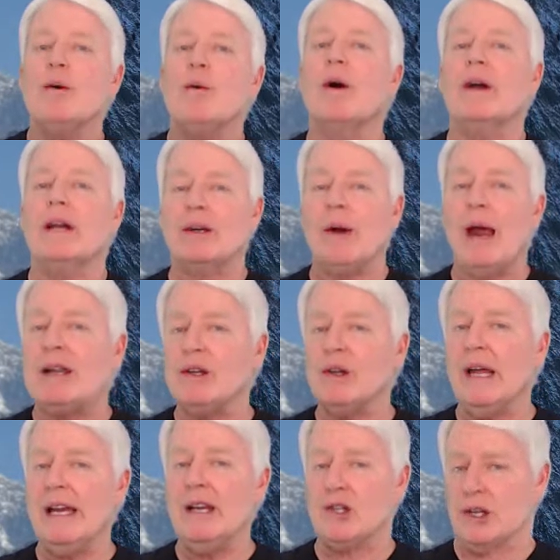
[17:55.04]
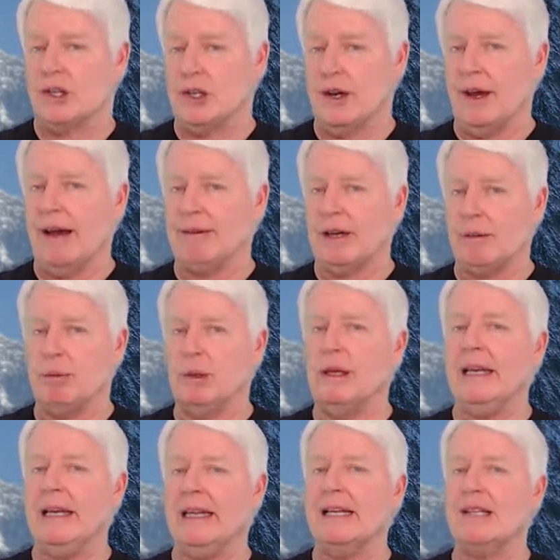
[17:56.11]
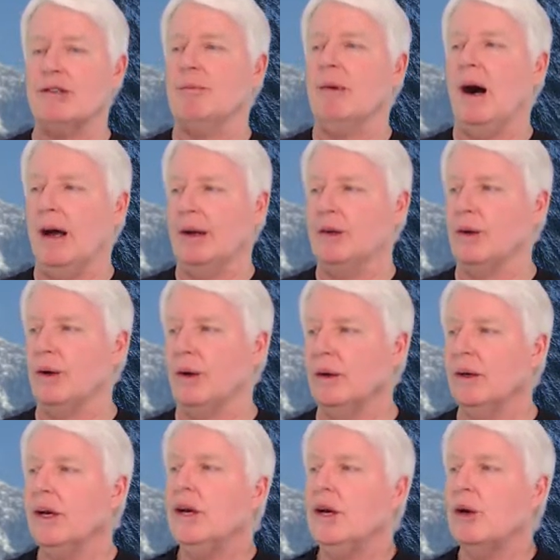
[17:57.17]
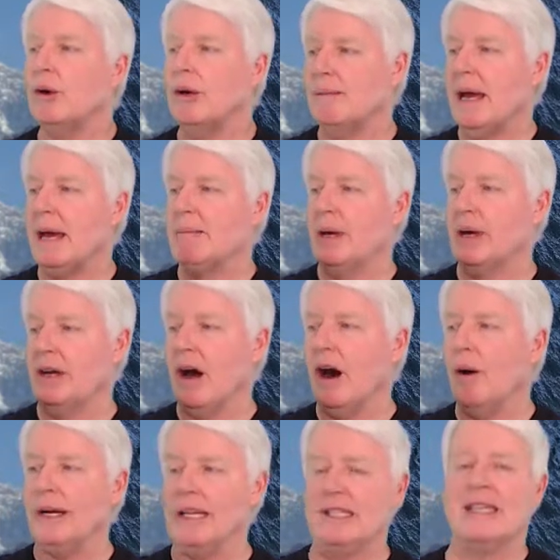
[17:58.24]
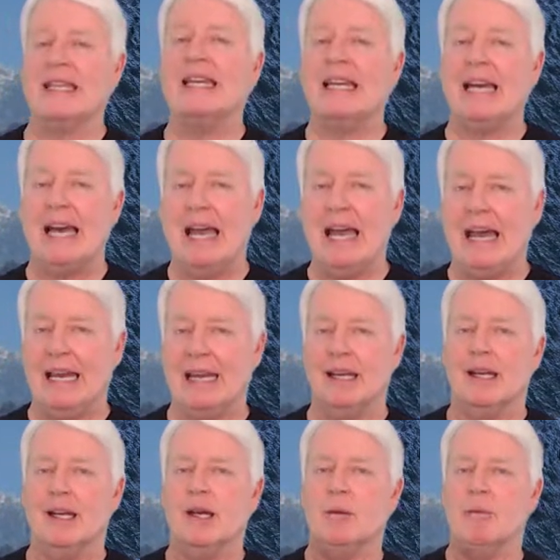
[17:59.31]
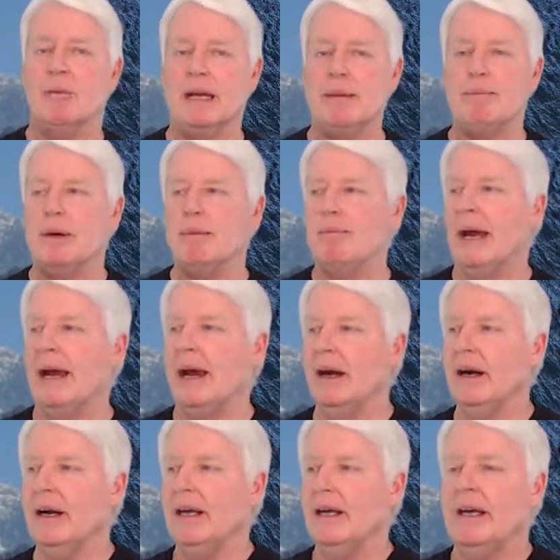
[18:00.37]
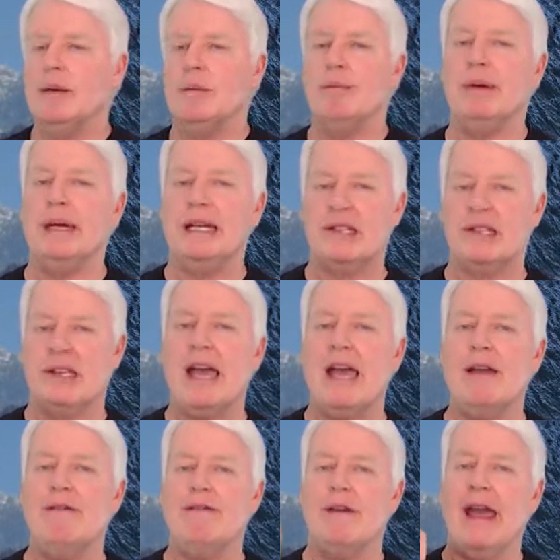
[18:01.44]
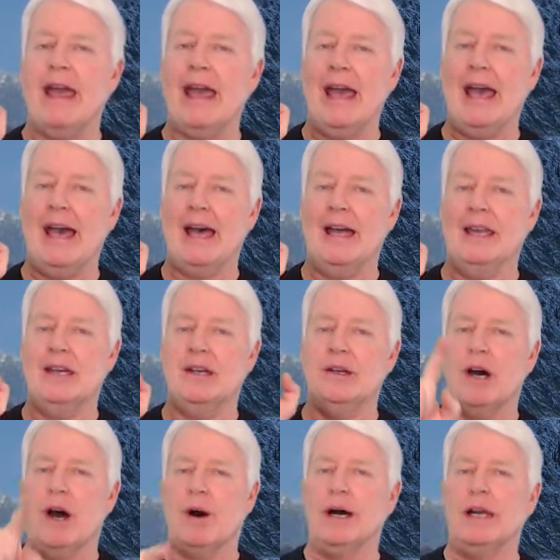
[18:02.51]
Well, congratulations, you have completed this module. Remember to always think ahead. Be prepared, be safe, and you know